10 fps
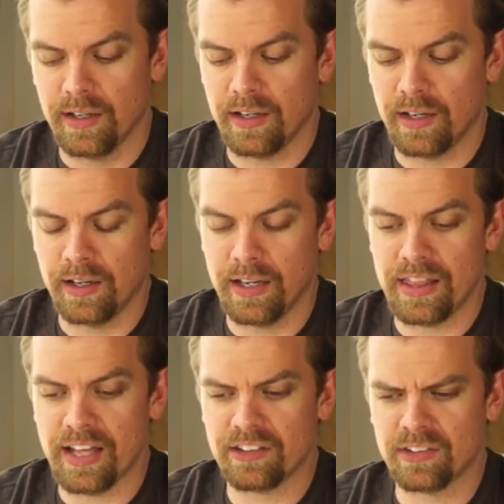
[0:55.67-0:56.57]

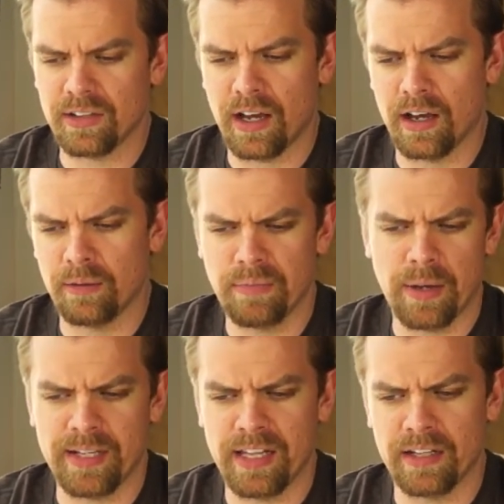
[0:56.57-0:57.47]
And that's,
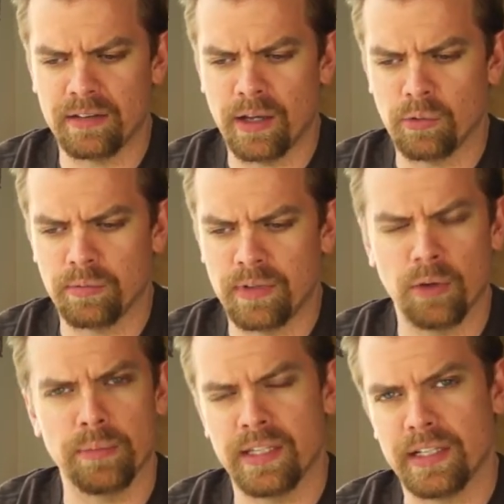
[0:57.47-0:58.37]
that
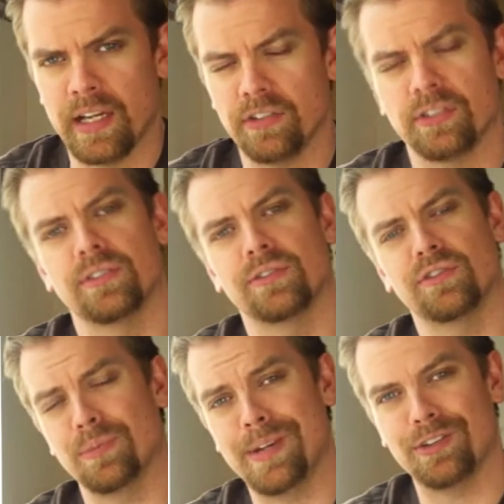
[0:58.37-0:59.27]
would be the case
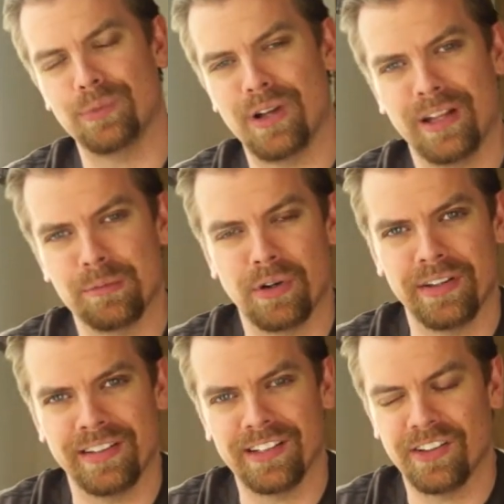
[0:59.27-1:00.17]
for me as well. I'd
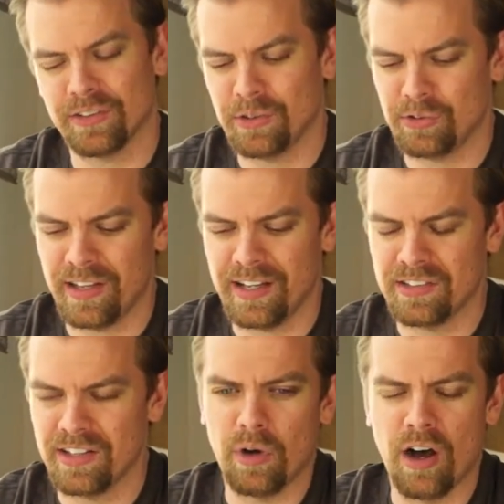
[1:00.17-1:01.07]
probably think along those
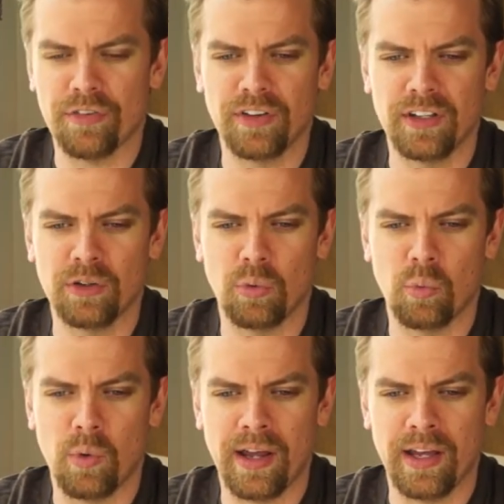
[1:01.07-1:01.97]
lines.
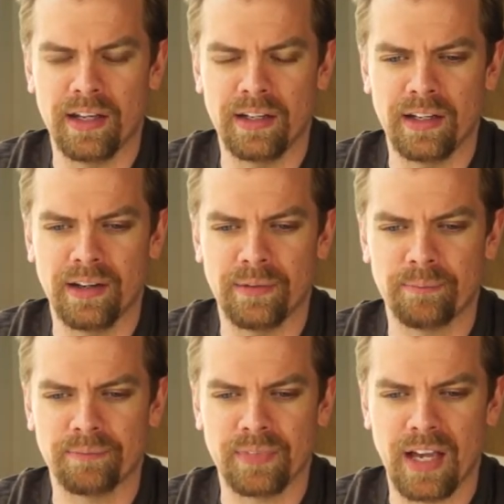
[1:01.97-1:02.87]
Often when
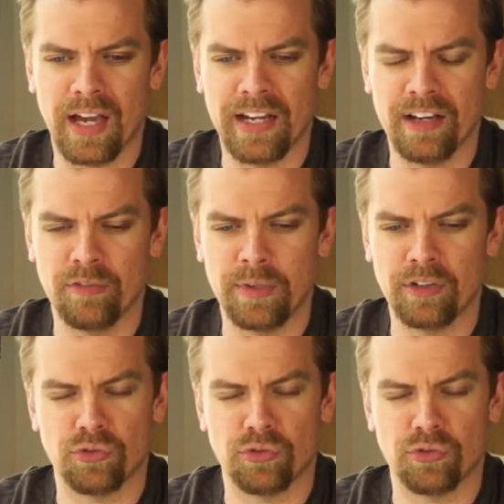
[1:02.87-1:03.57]
I have been